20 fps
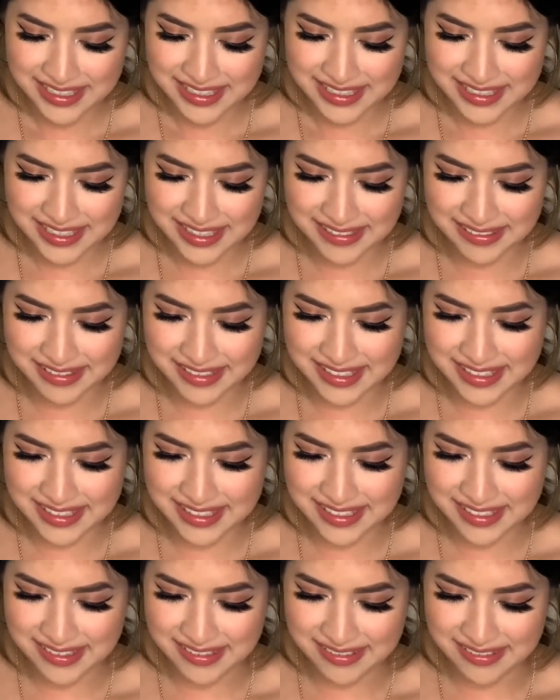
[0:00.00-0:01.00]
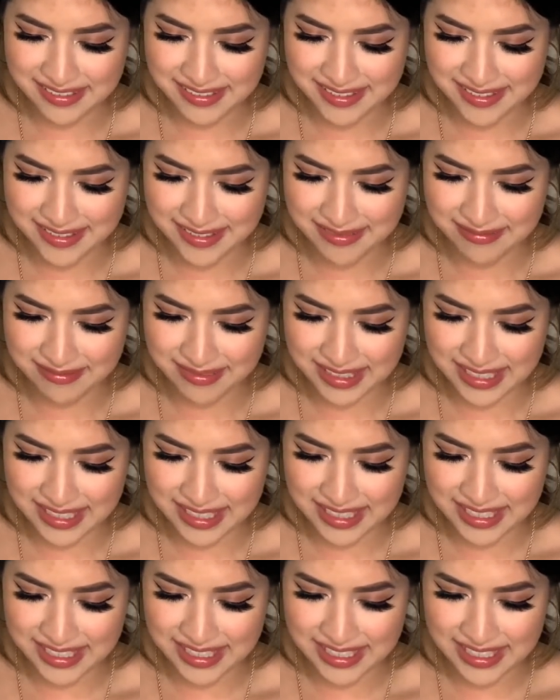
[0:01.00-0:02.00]
That one's so dumb.
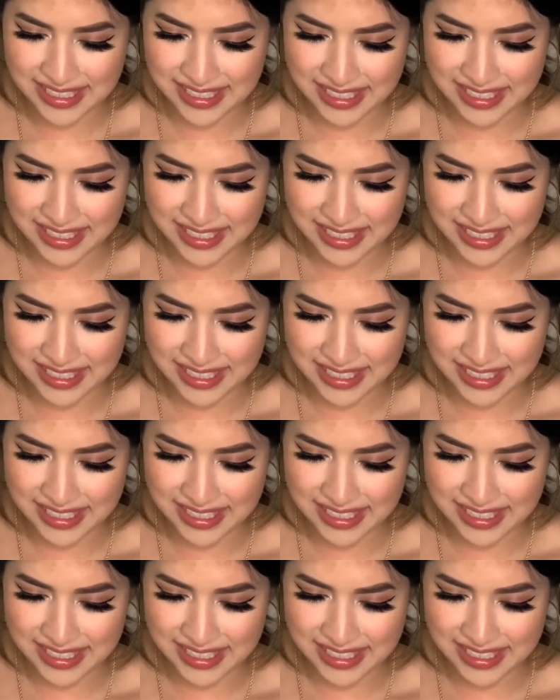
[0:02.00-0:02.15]
Like, I can't.